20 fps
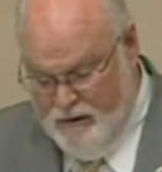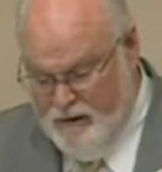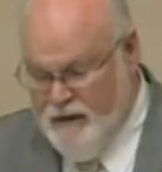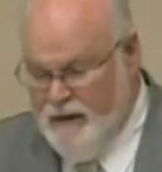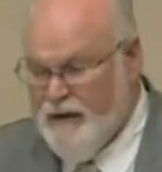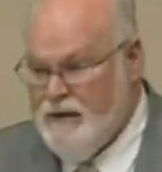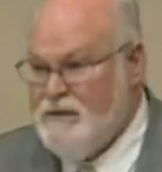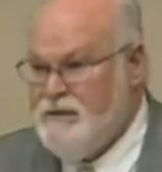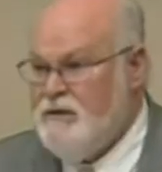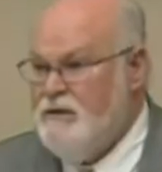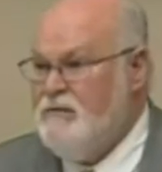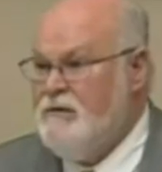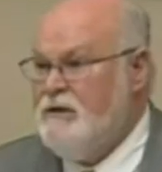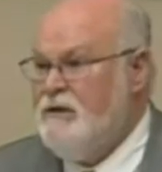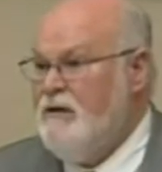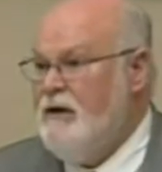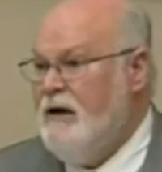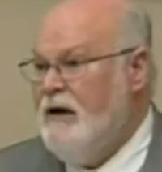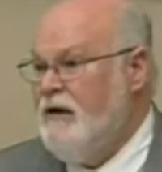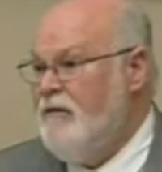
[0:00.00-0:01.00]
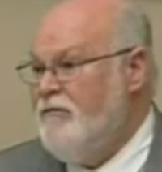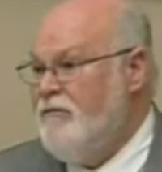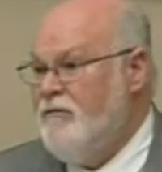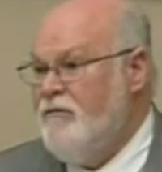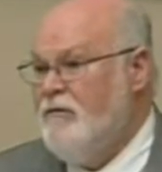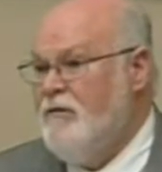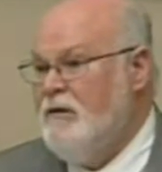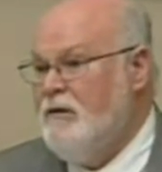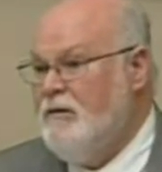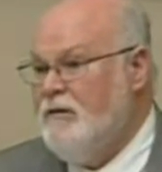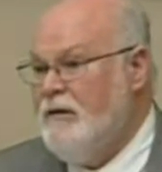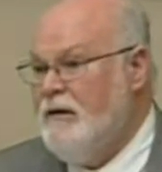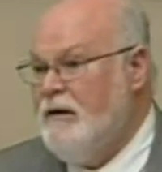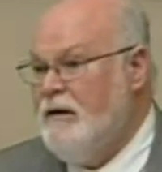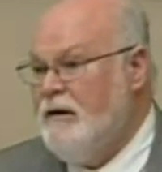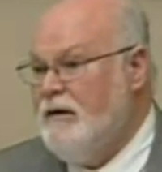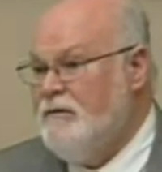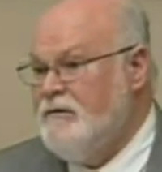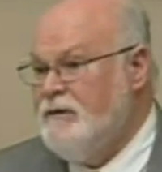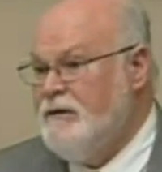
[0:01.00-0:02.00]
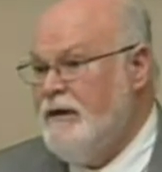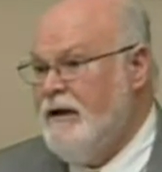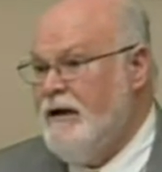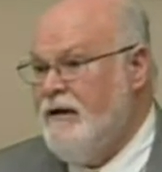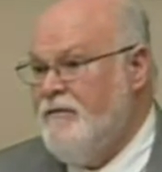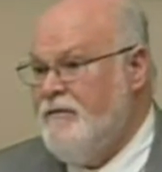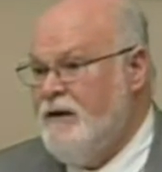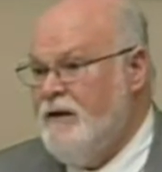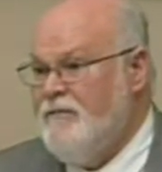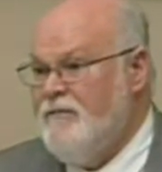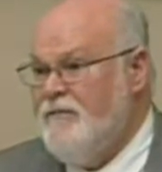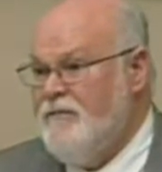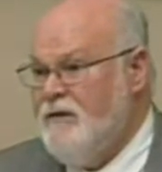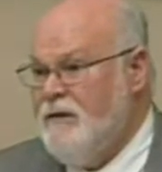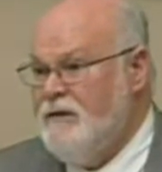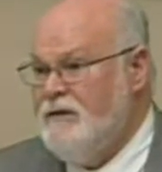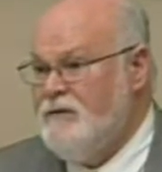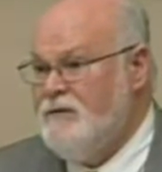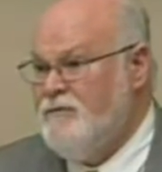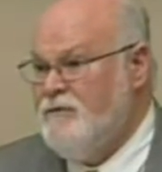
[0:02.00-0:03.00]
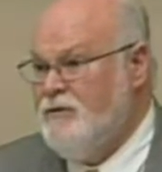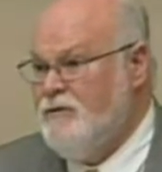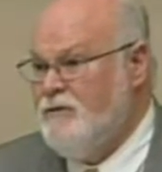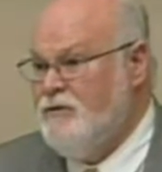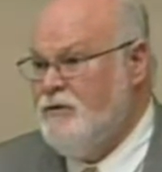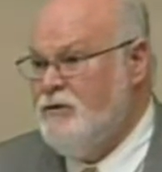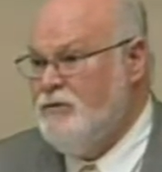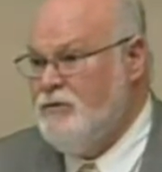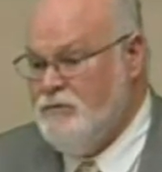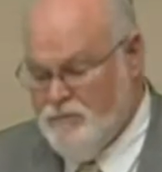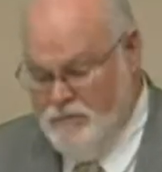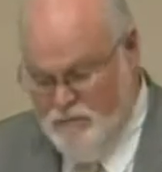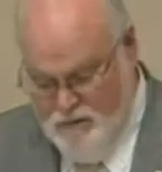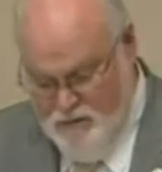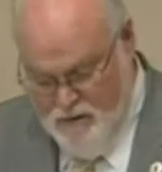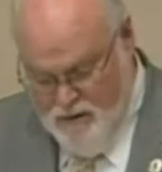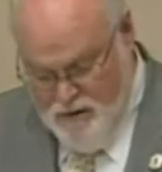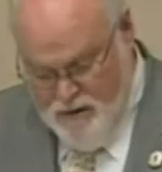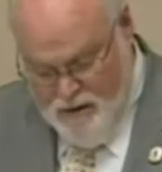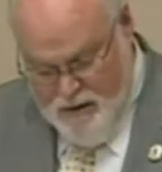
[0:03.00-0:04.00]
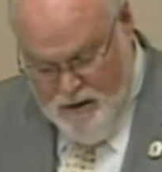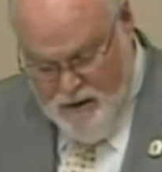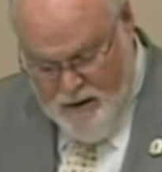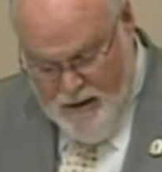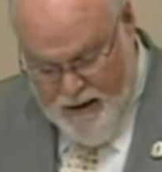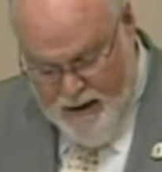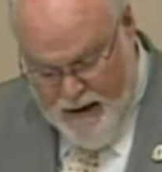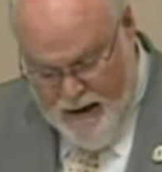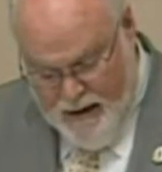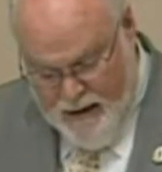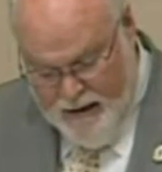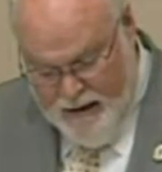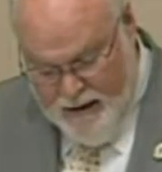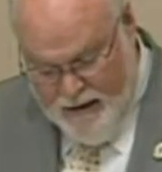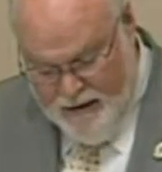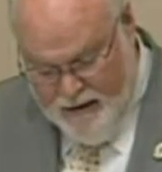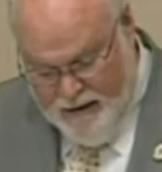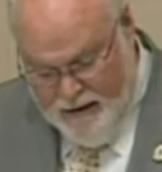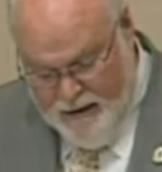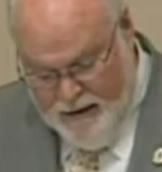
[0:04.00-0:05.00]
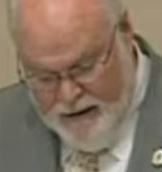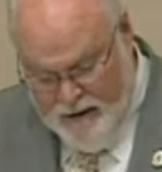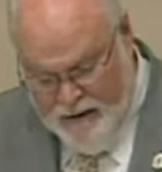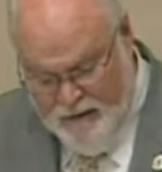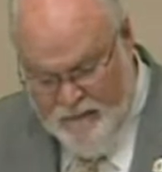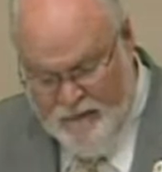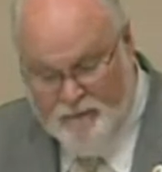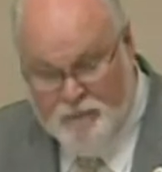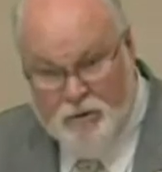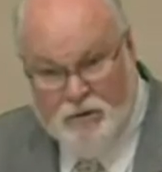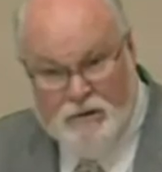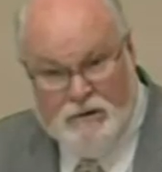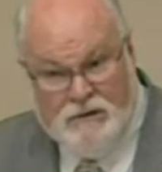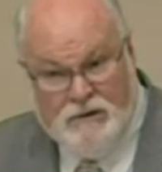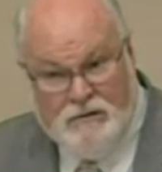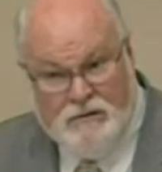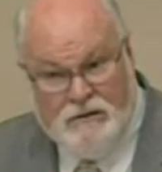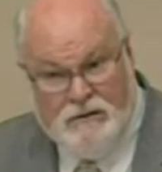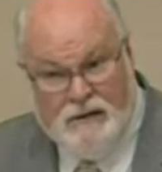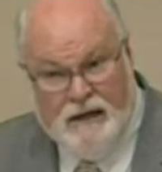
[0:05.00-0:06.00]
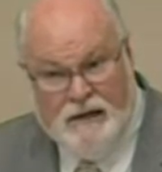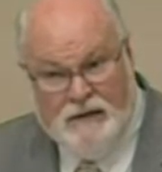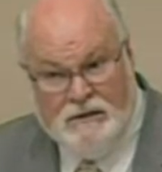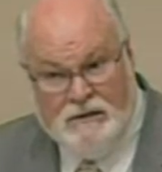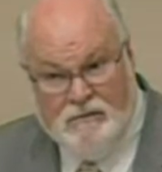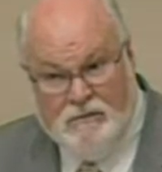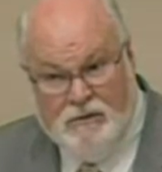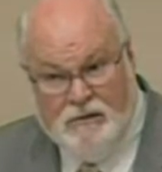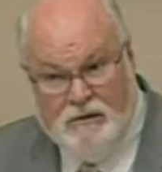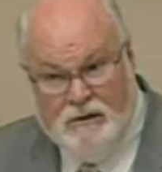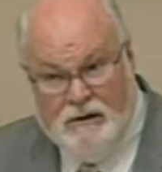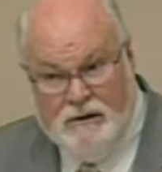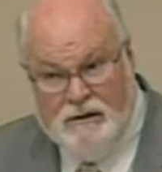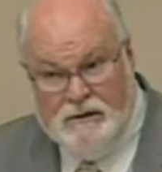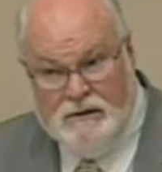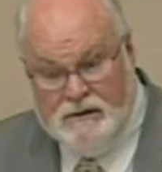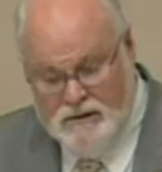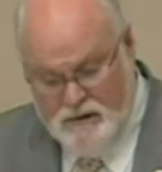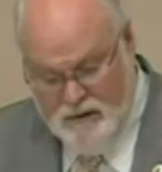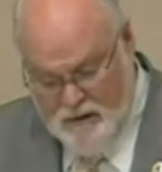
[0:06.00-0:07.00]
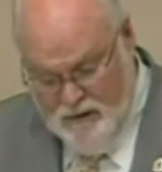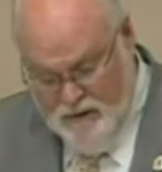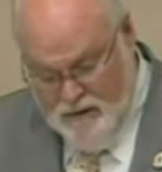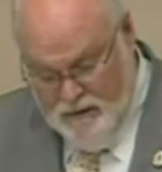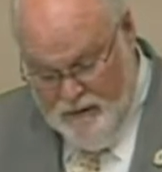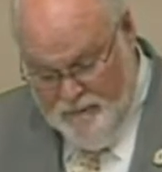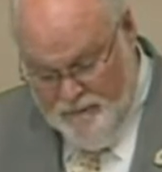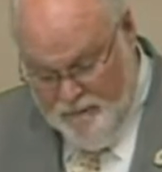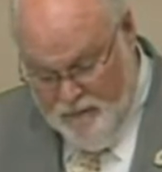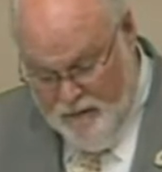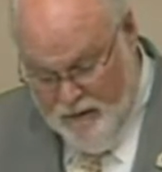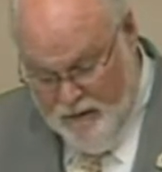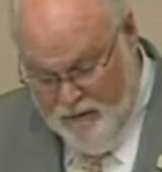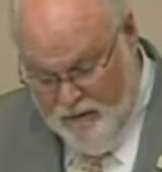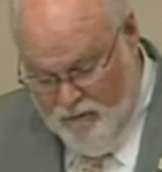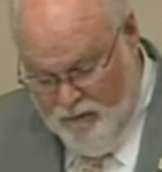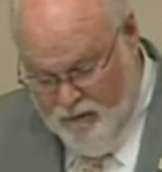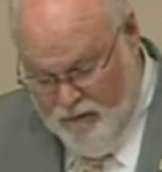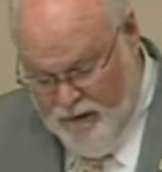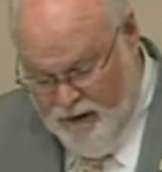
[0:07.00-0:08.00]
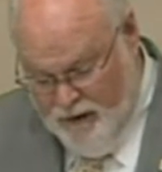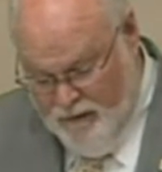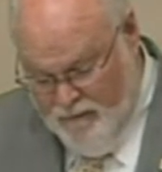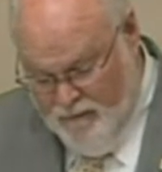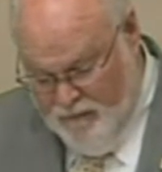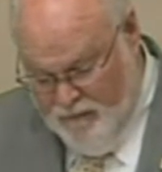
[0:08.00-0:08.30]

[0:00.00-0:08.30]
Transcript: and still cannot afford to have enough funds for food. And at the end of the personal testimonies, we'll hear